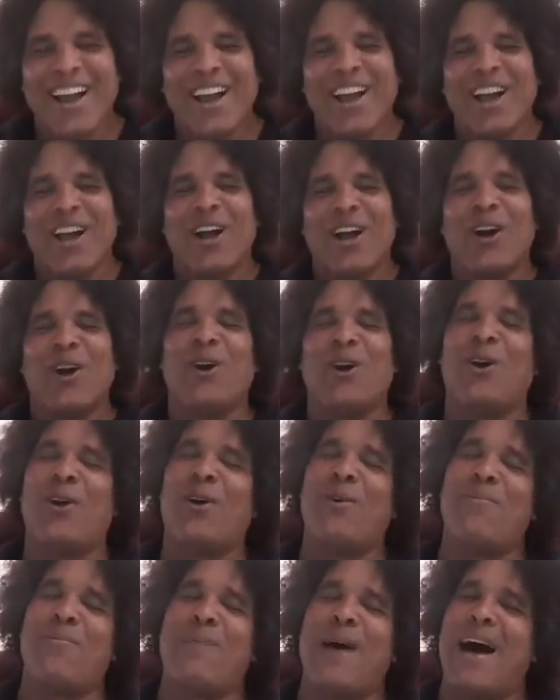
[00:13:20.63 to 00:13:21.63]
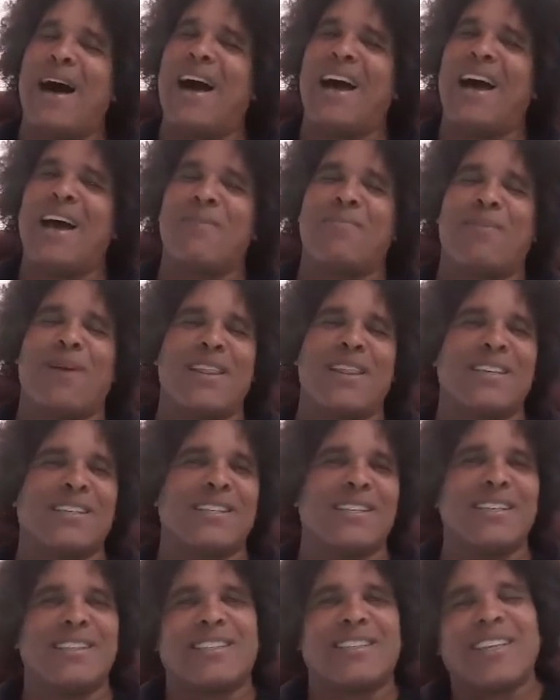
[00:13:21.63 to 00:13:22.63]
Oh my brothers
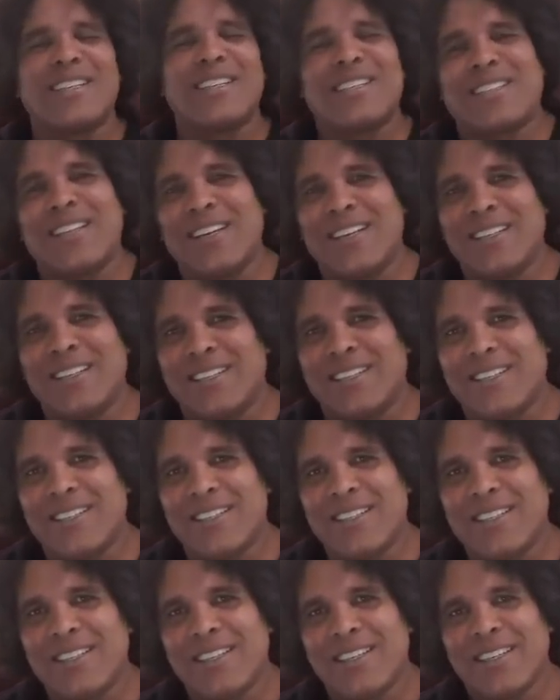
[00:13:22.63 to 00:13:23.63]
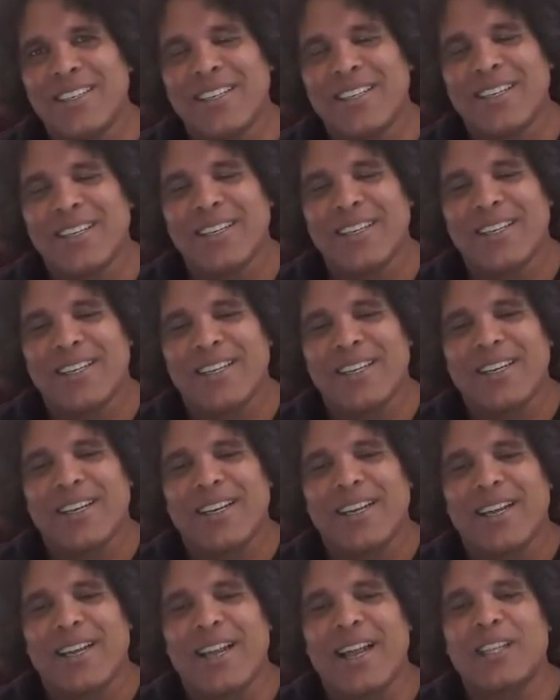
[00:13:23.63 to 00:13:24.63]
and sisters,
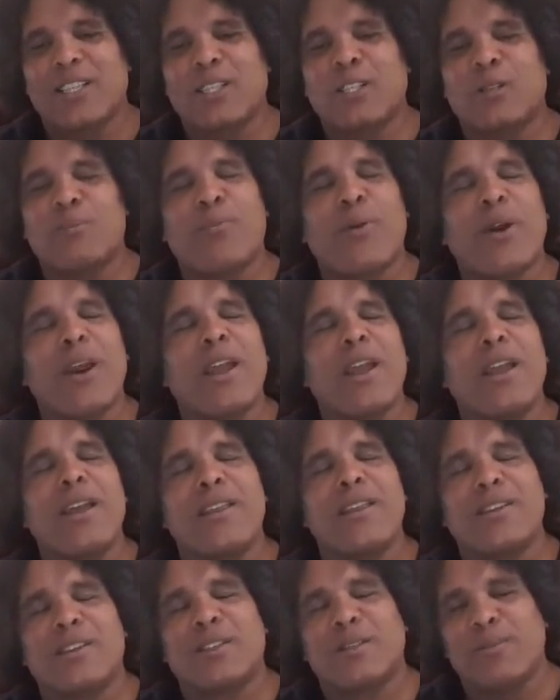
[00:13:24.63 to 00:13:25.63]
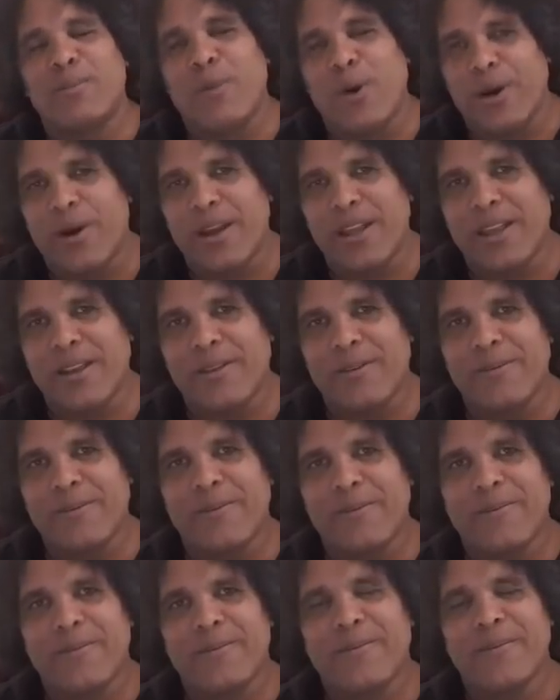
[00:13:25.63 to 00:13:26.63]
let's pray this morning
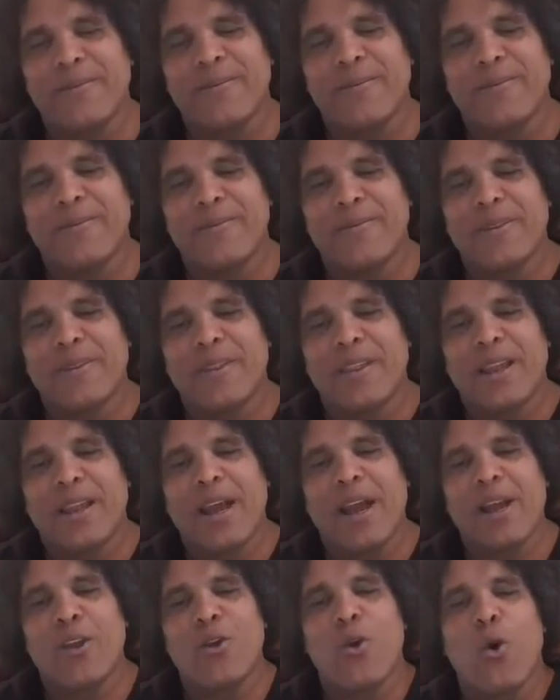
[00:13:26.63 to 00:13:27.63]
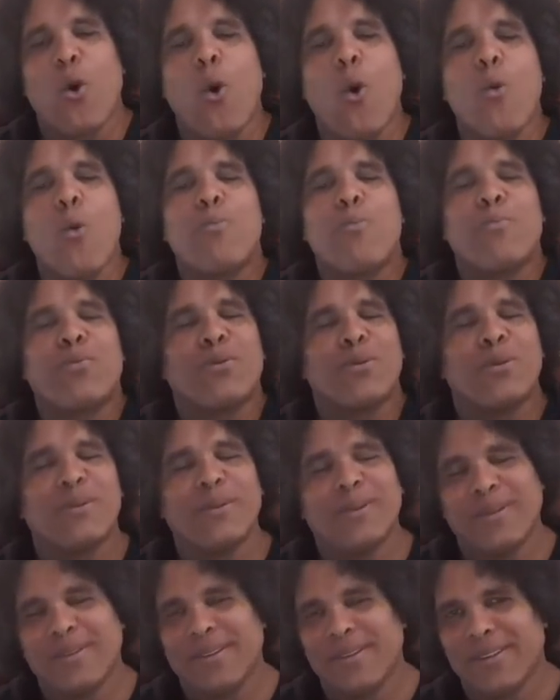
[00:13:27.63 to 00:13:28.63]
and hope
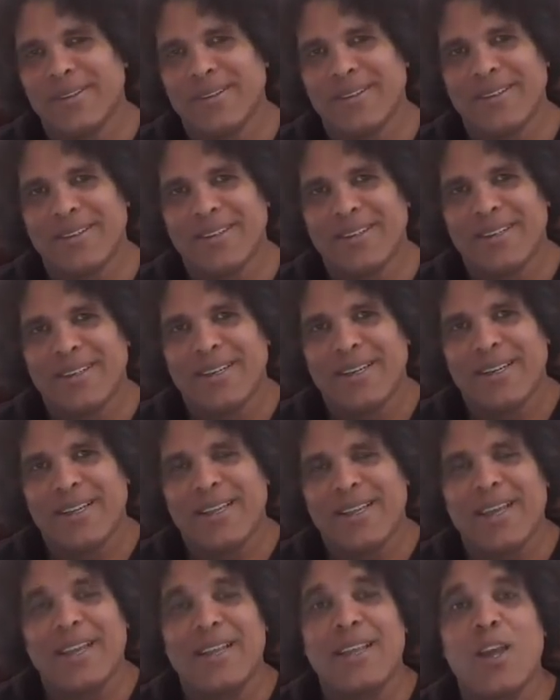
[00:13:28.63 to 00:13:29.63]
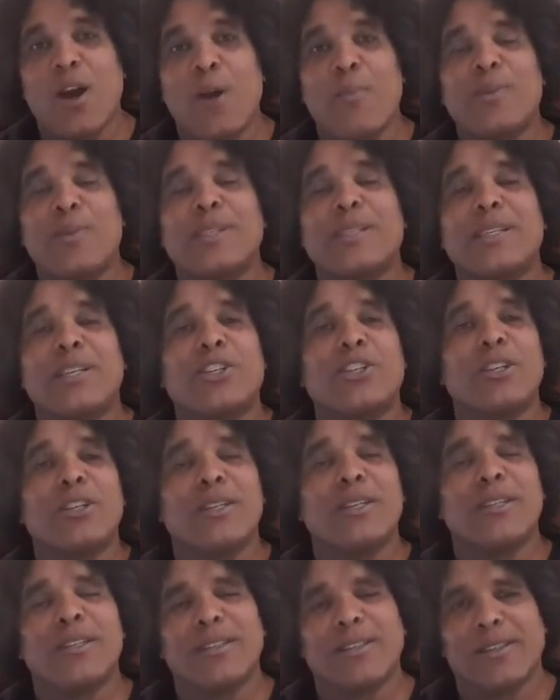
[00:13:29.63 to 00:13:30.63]
that the
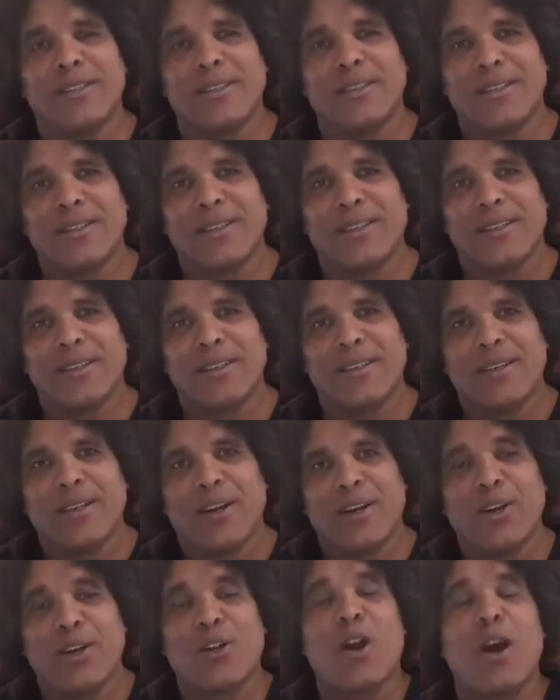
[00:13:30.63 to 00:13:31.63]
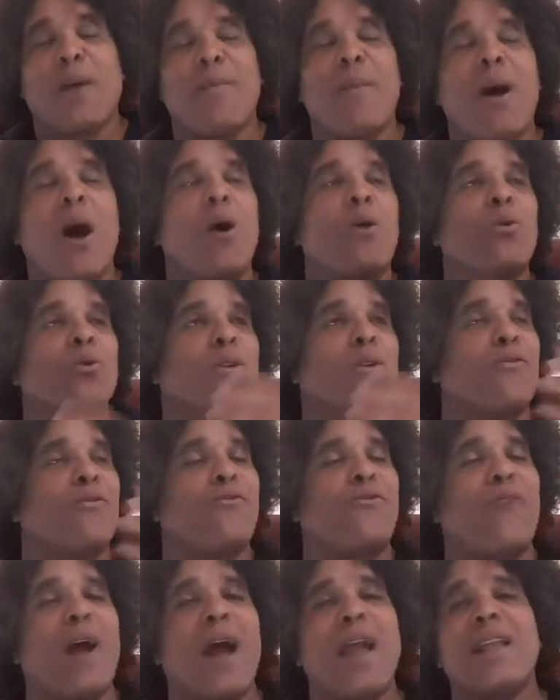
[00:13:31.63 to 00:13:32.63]
opposition could come out or
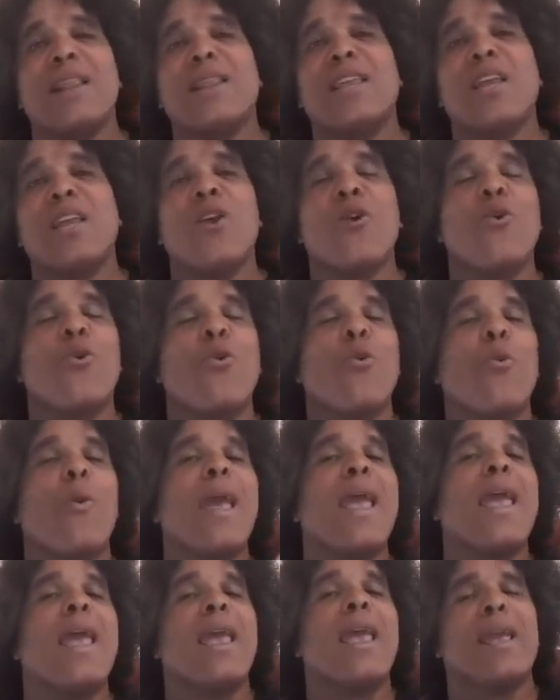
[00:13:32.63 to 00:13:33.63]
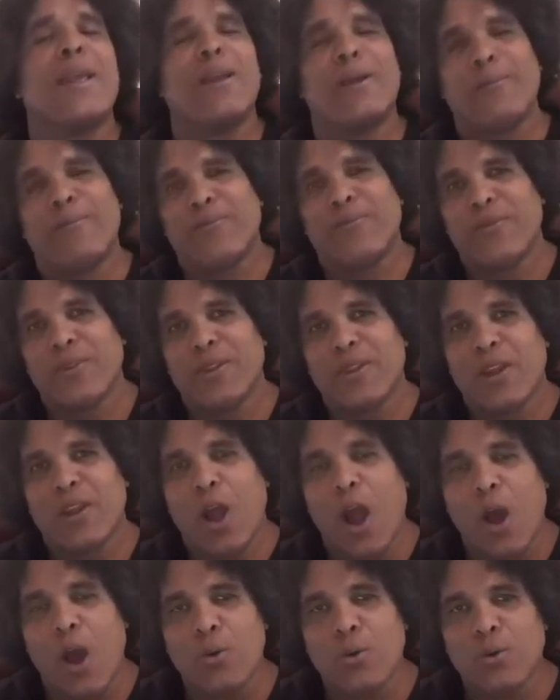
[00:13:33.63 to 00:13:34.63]
find their way
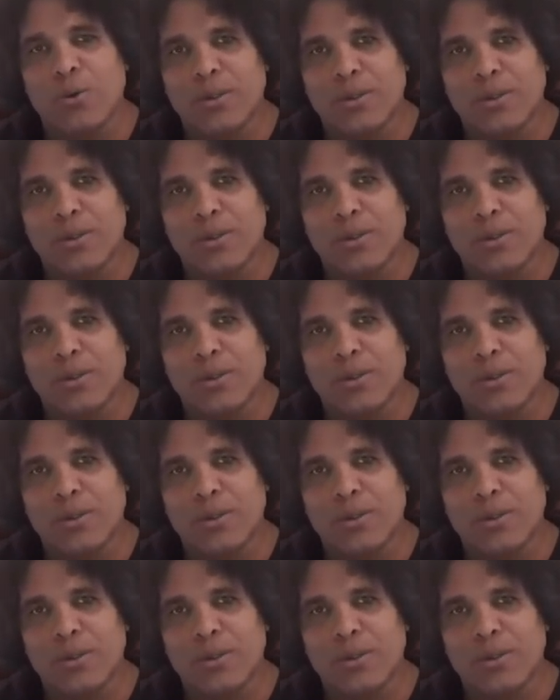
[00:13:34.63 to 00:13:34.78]
out